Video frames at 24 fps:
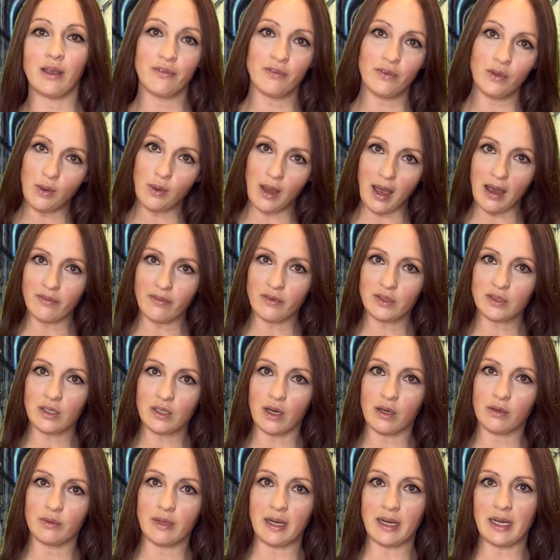If you haven't
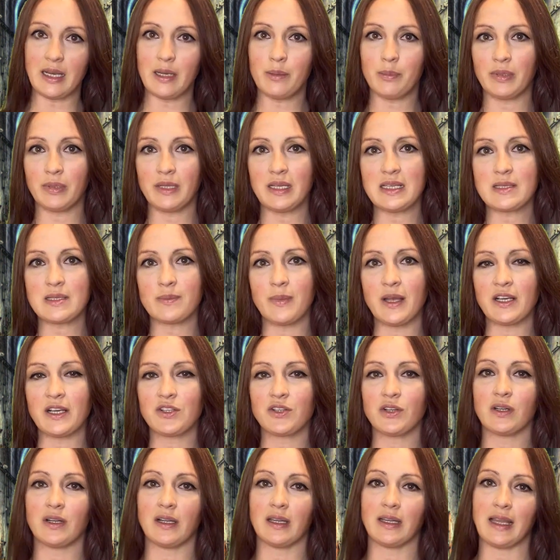already, please make
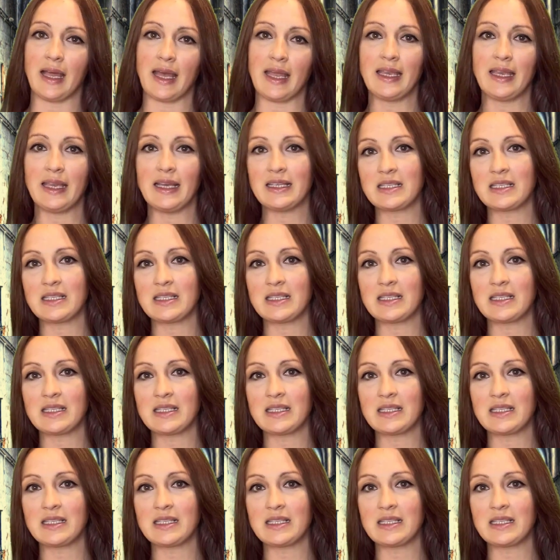sure to like